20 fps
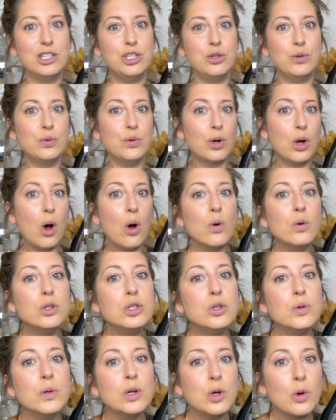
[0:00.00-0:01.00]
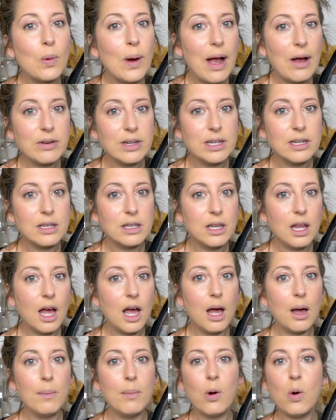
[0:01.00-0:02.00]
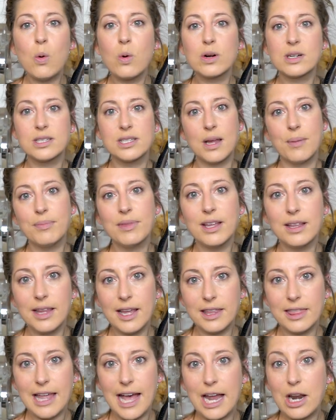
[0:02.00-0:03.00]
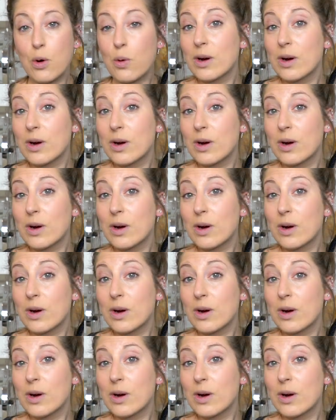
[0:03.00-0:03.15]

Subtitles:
to go to a crowded club or something like that,